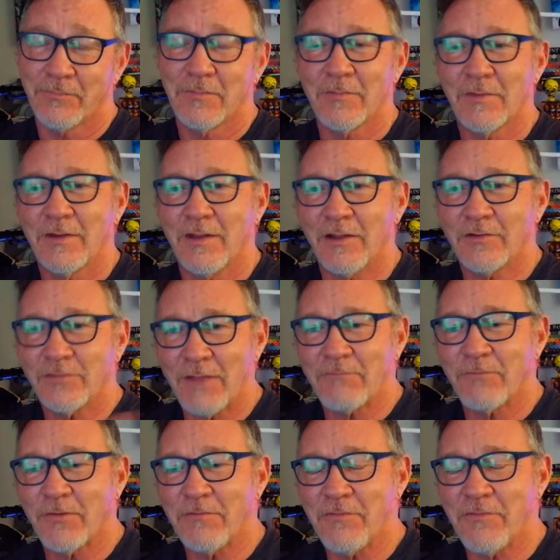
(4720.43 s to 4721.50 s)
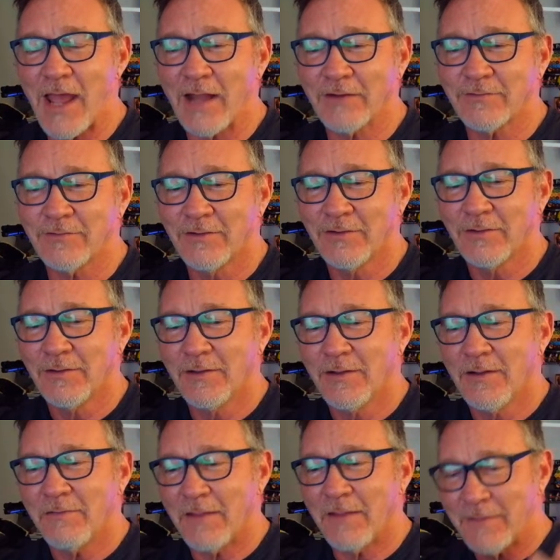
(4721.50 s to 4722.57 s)
except for the fact
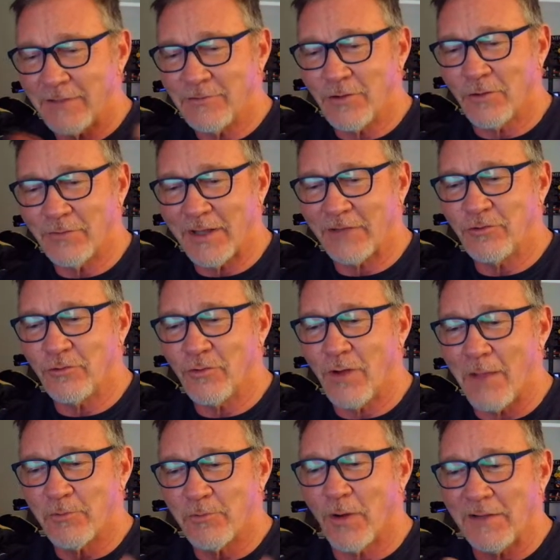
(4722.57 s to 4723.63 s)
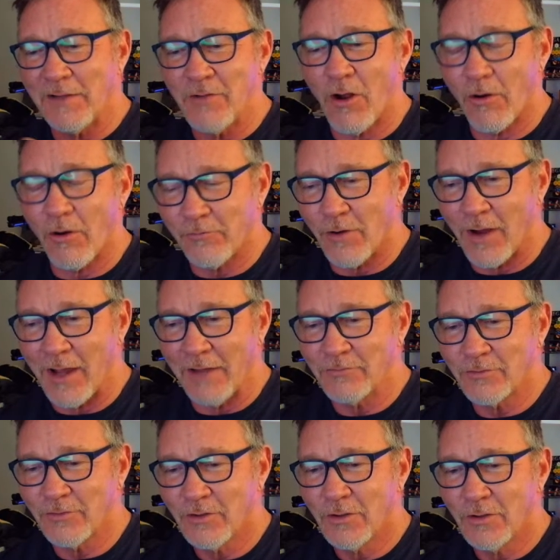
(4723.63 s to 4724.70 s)
that they don't let you upgrade the hard drives
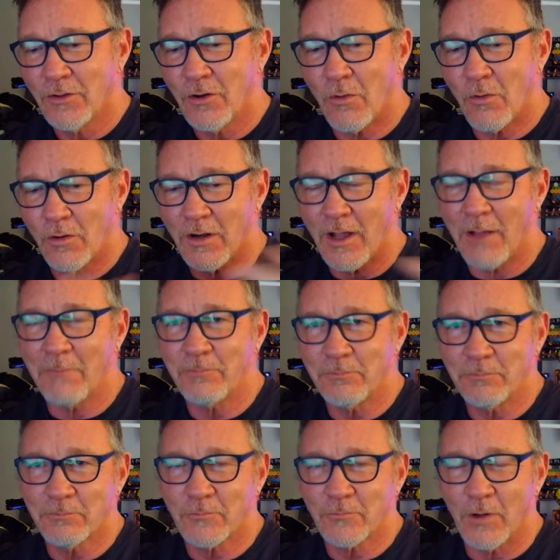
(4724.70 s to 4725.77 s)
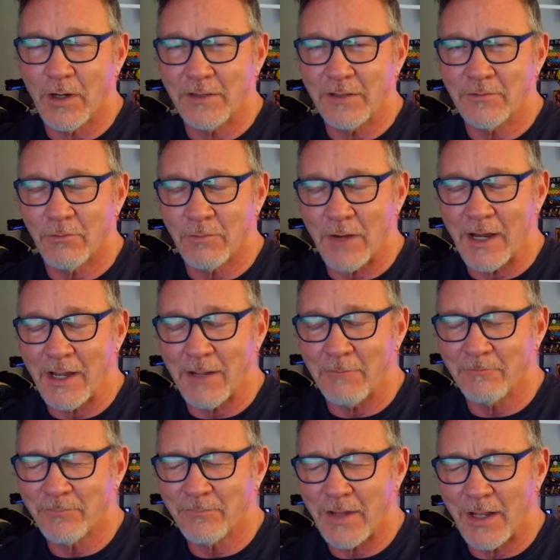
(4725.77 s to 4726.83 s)
or upgrade the RAM.
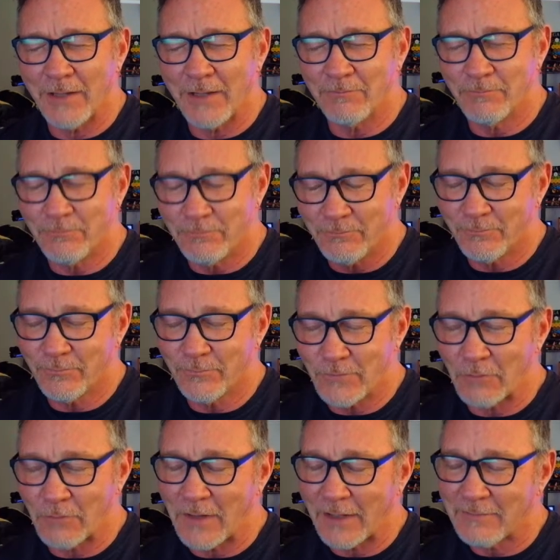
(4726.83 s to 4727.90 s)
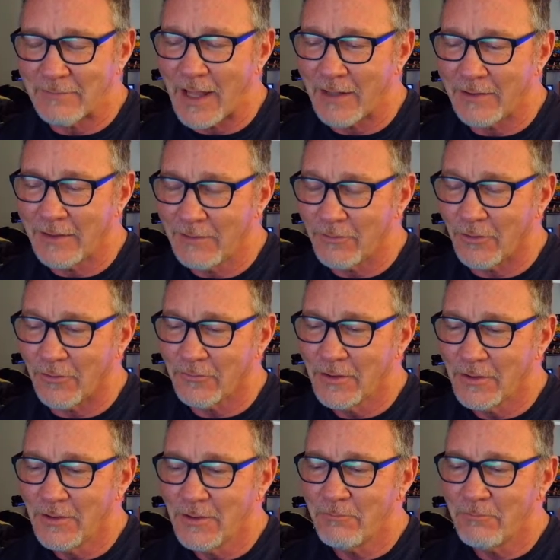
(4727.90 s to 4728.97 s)
I don't like that either.
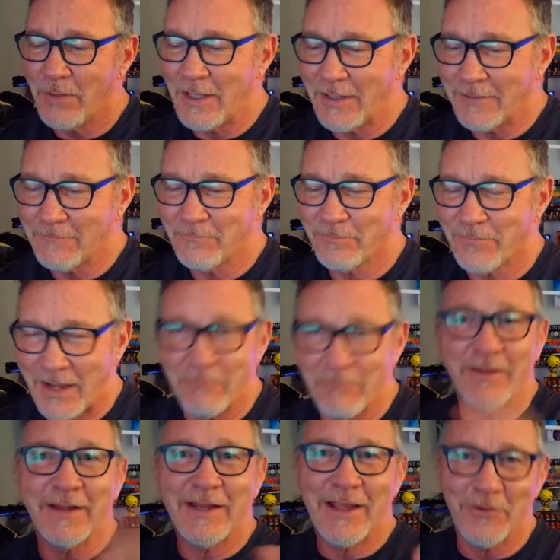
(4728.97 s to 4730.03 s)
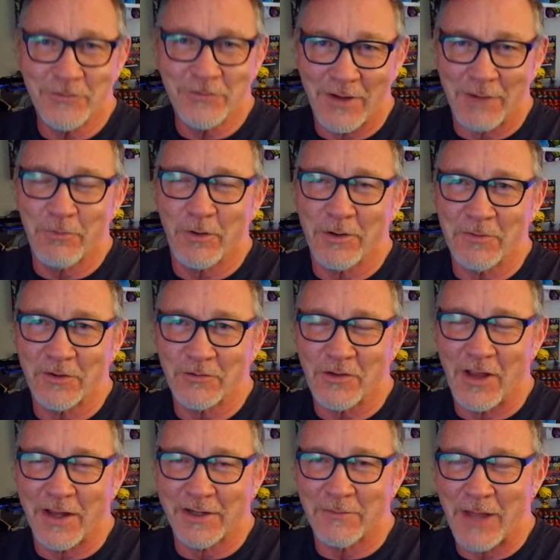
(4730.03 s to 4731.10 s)
But everything else I pretty much
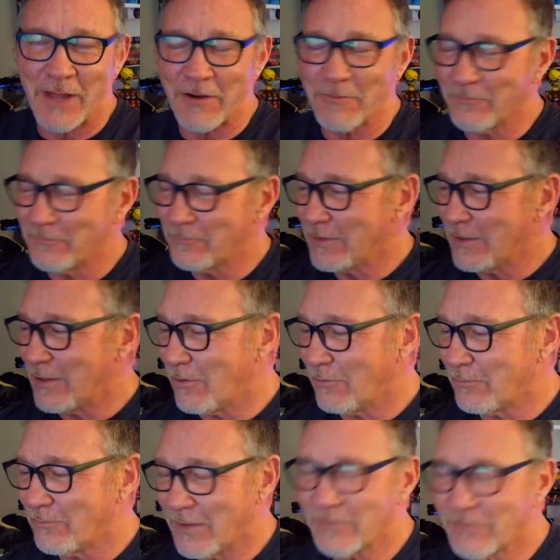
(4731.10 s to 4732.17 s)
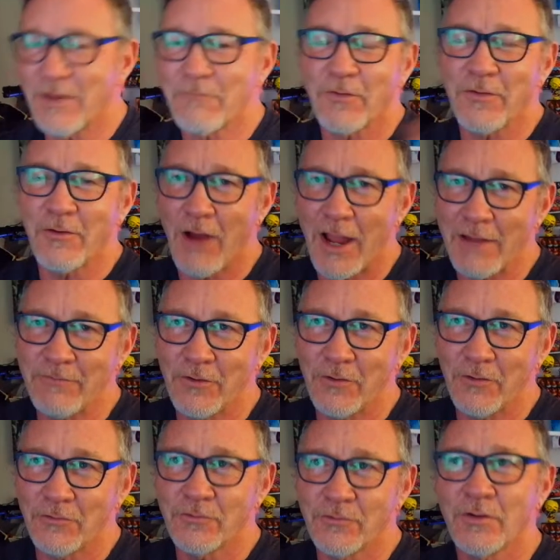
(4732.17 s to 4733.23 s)
like about them, except for their
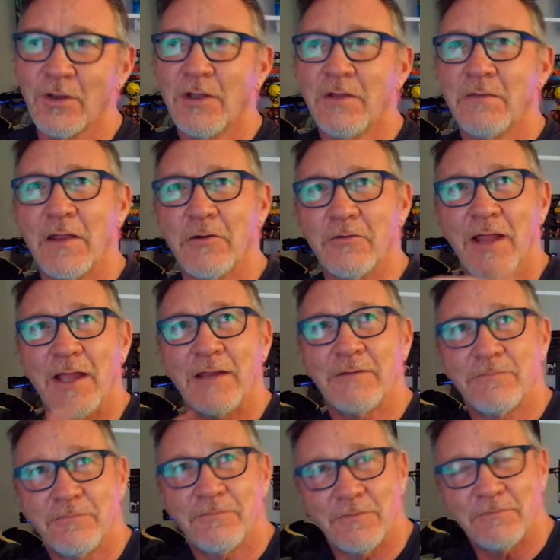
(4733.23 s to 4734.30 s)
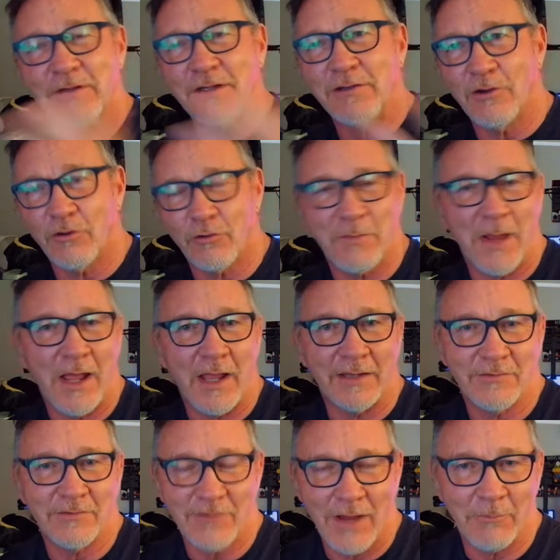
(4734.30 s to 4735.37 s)
iPhones that are like 15 years behind
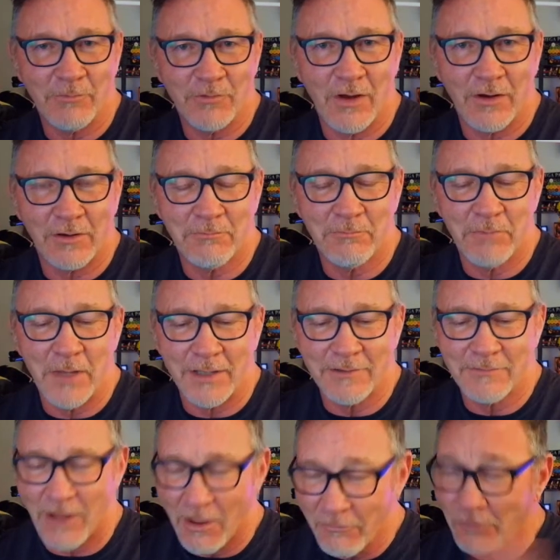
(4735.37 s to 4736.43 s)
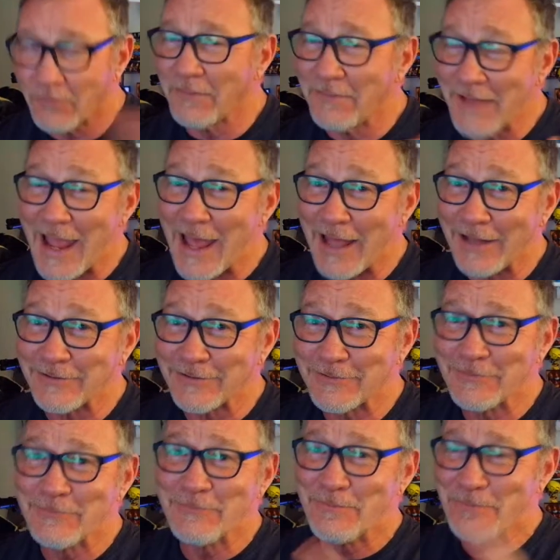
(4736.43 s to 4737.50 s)
Samsung. But other than that,
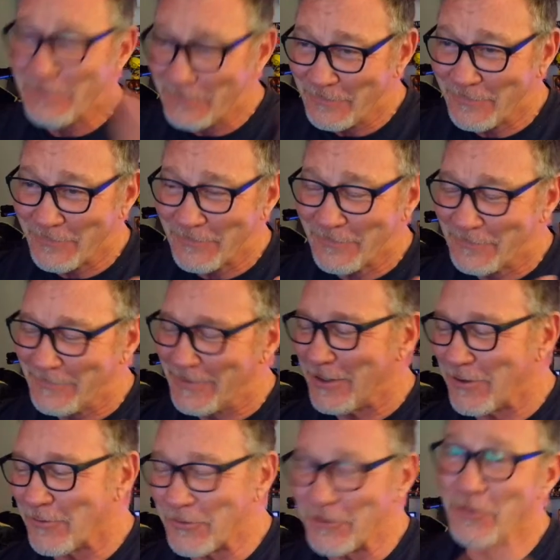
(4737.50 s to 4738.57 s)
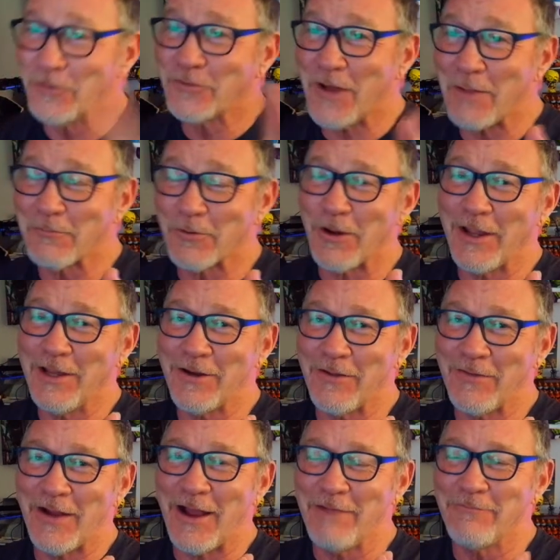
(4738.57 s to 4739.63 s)
the newest upgrade on the
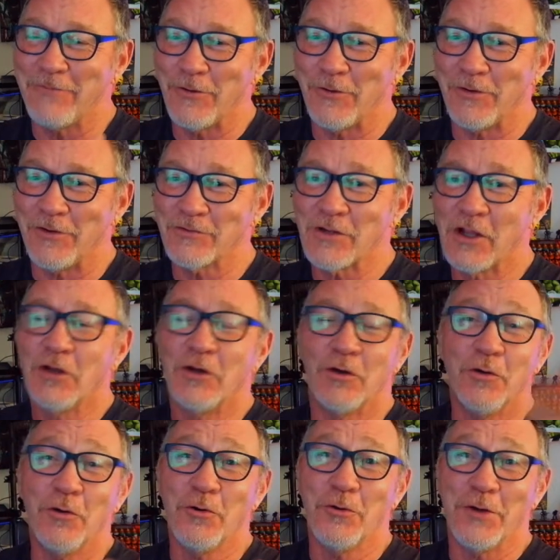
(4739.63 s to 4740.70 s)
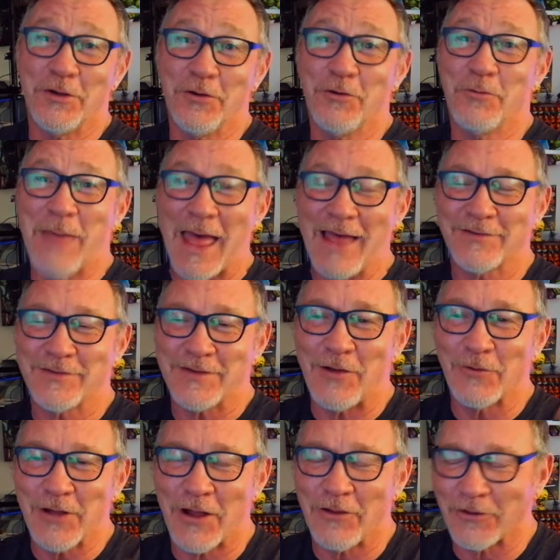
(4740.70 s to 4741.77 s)
iPhone is, a new pastel
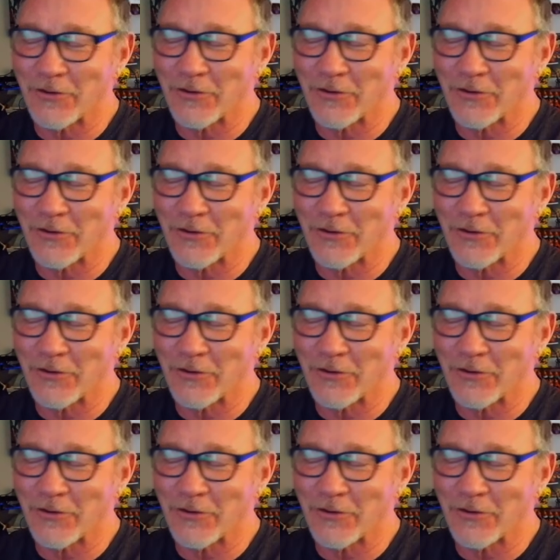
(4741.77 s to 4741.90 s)
color.